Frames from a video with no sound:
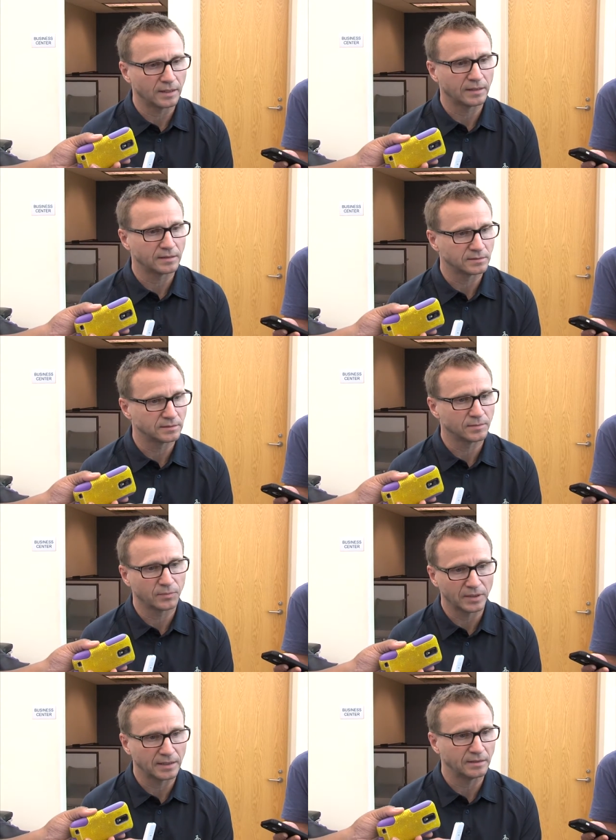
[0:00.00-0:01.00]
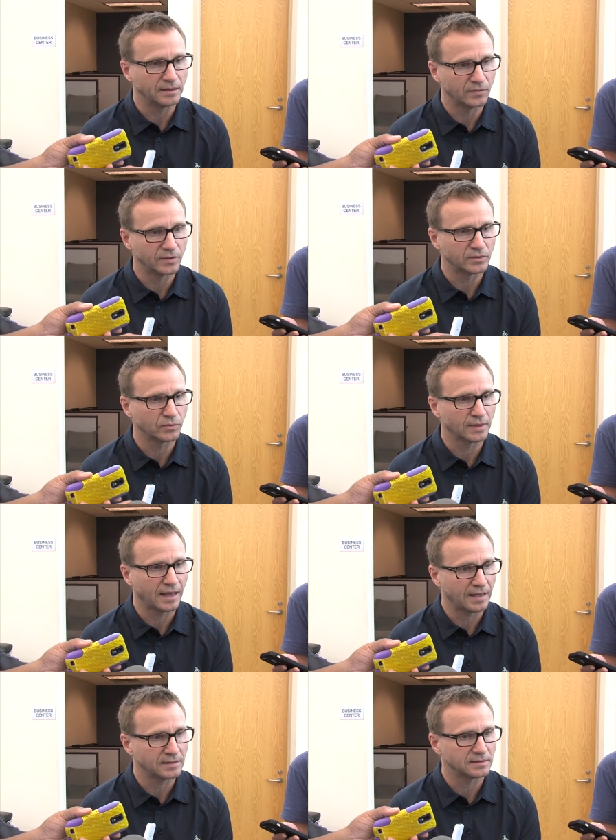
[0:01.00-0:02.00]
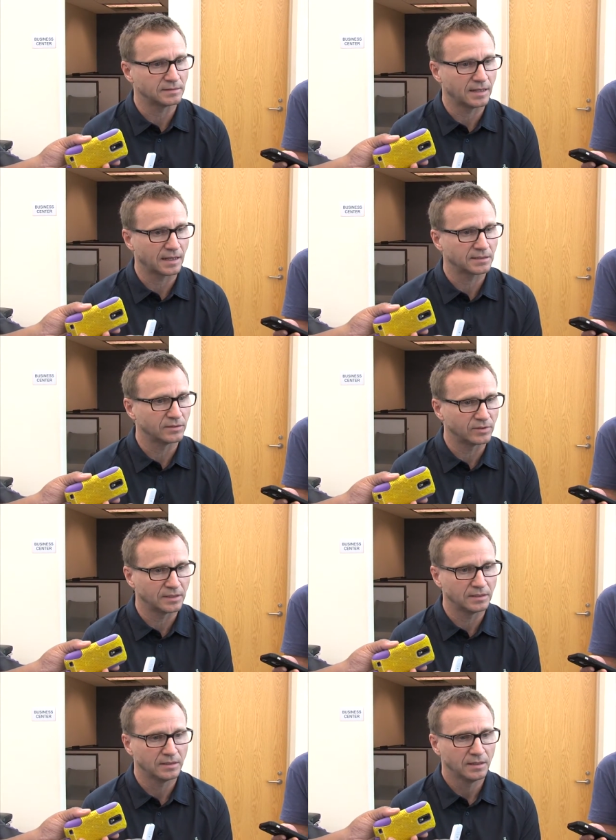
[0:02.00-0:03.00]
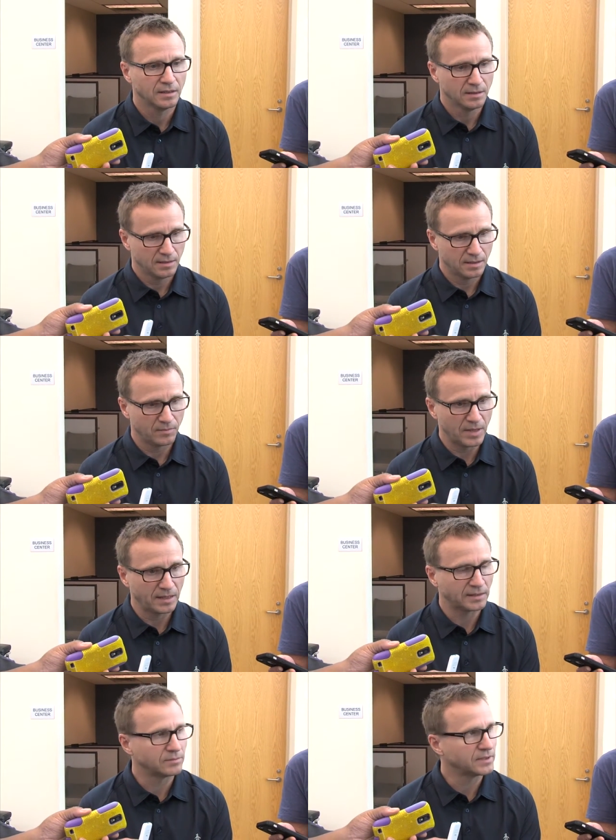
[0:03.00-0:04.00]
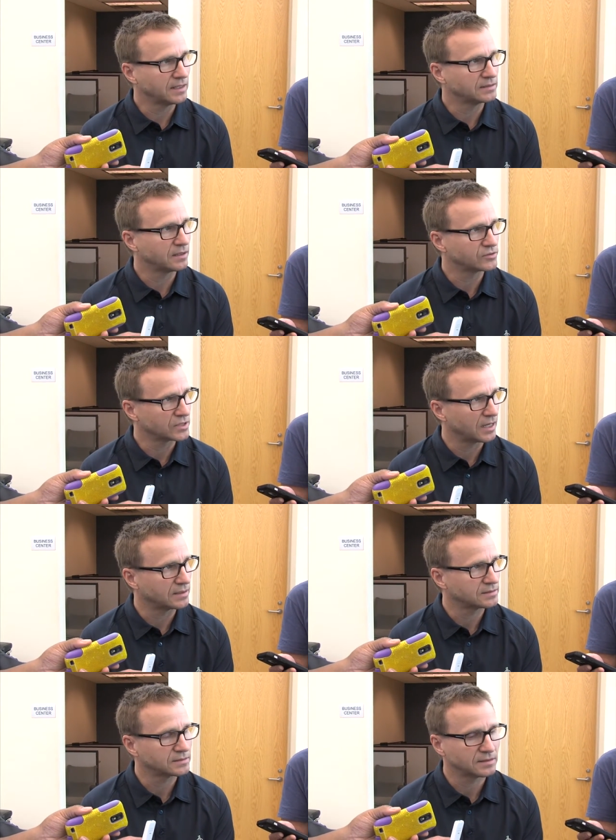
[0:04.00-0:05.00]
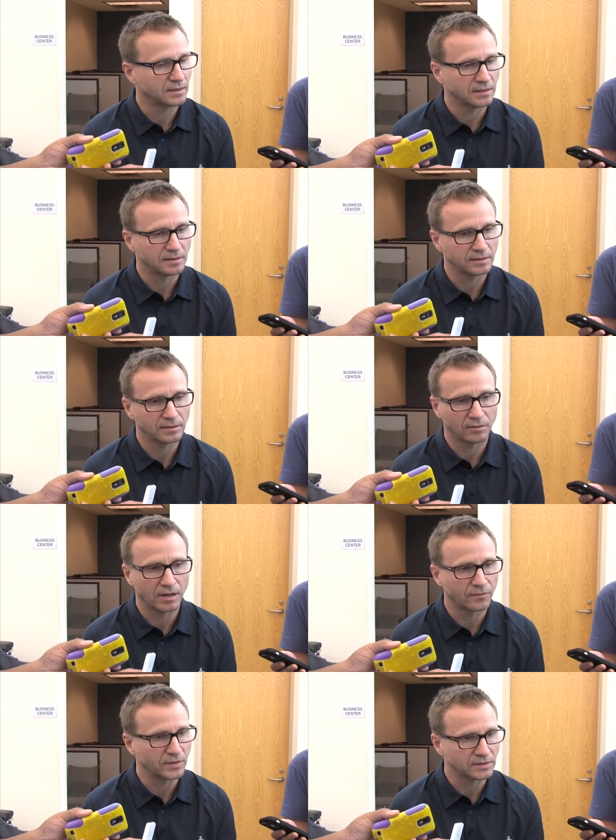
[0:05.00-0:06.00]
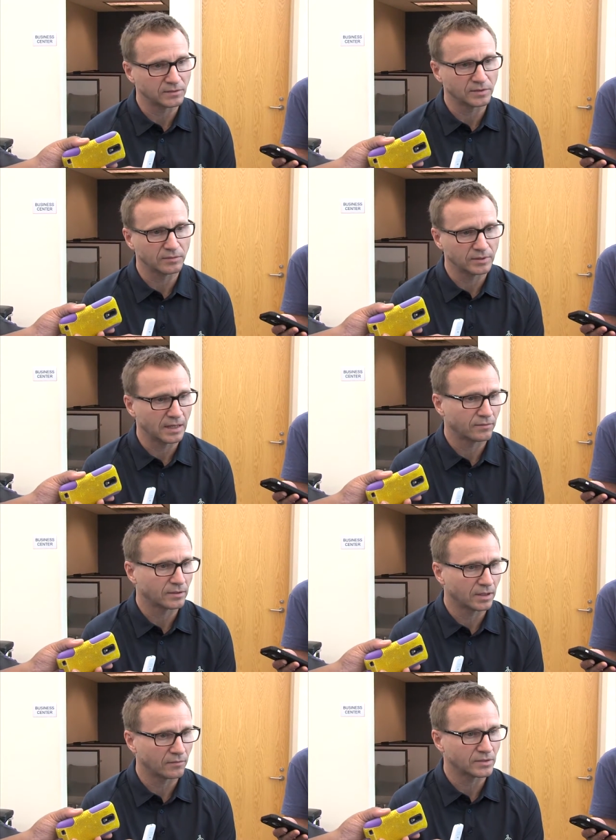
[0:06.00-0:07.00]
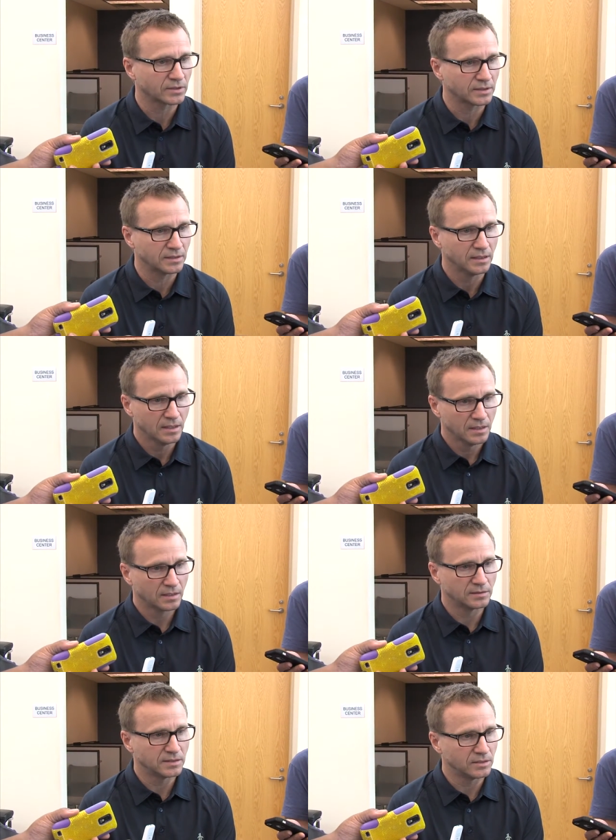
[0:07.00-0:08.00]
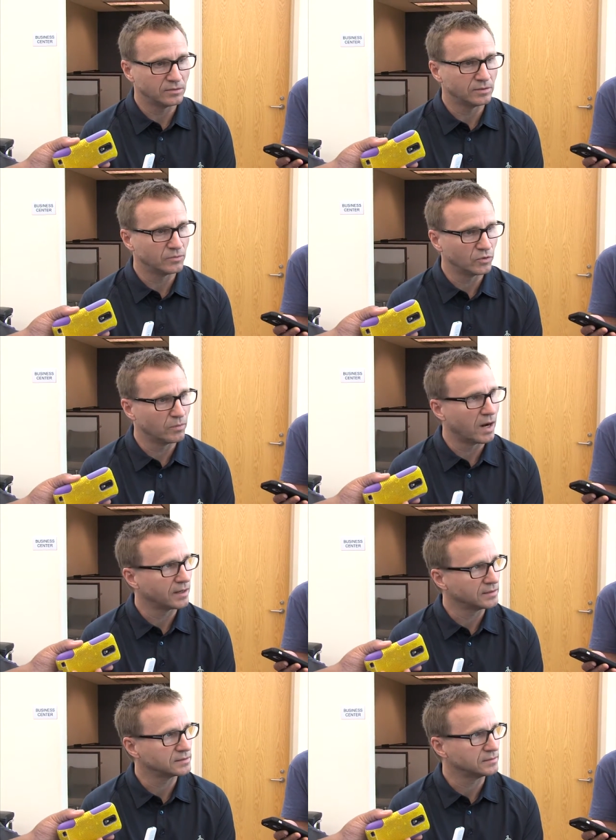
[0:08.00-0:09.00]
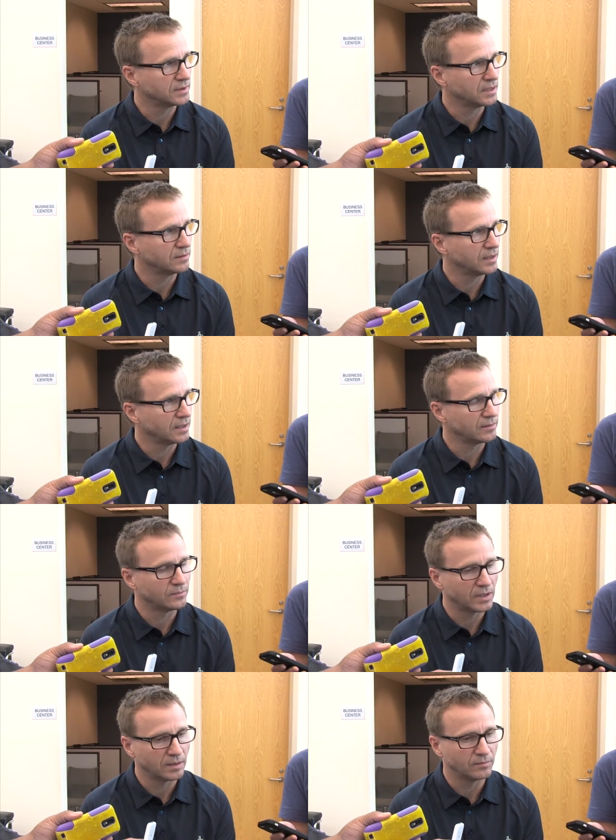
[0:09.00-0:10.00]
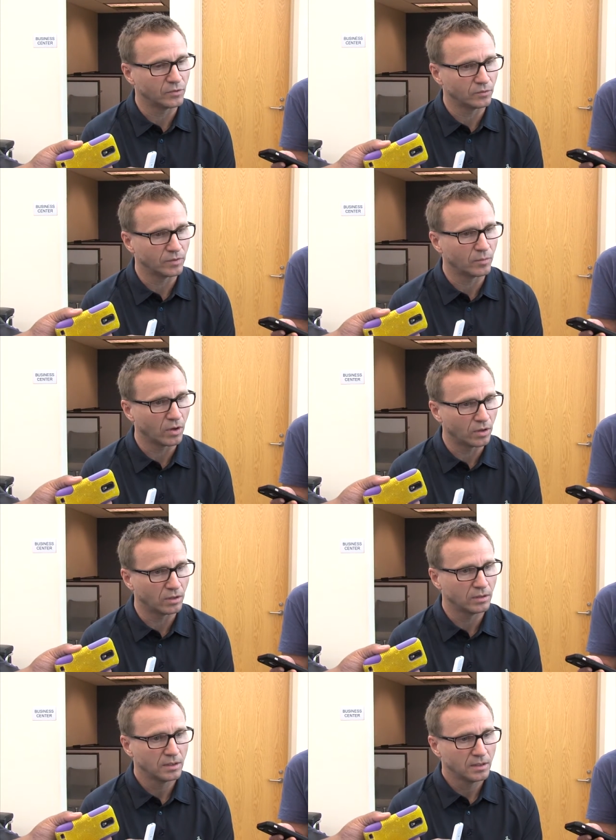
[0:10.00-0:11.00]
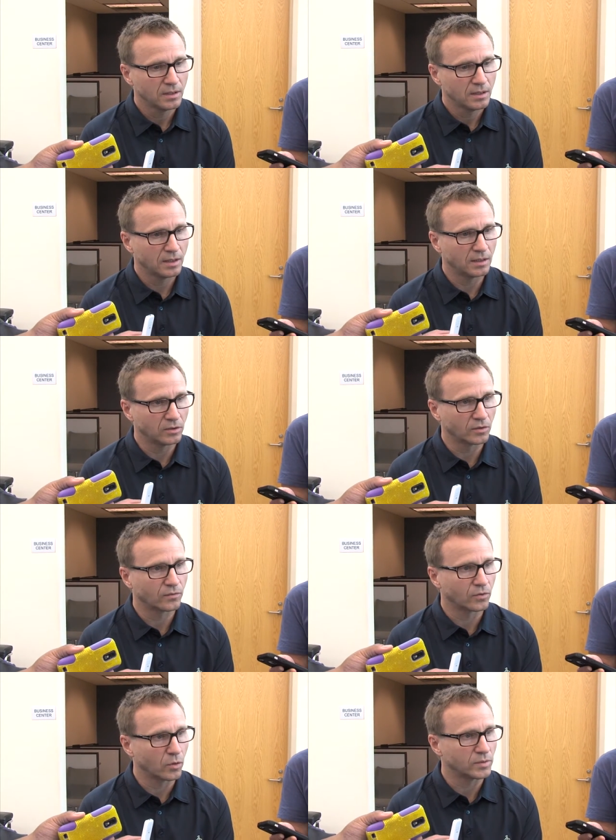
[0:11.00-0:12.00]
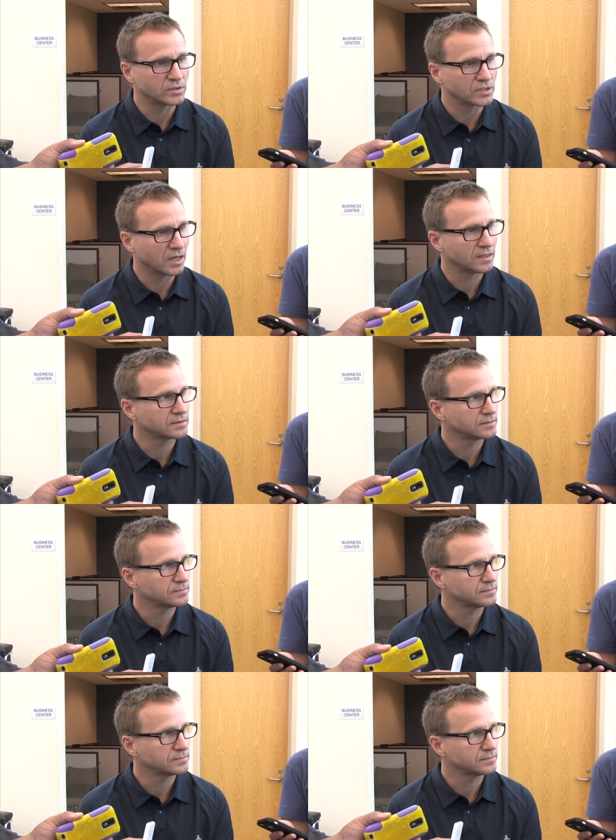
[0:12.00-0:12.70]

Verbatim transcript: That is playing defense with hands and activity, and making them take tough shots. And you know, offensively, we have to obviously continue to move bodies and, and, and move the ball and look for open shots.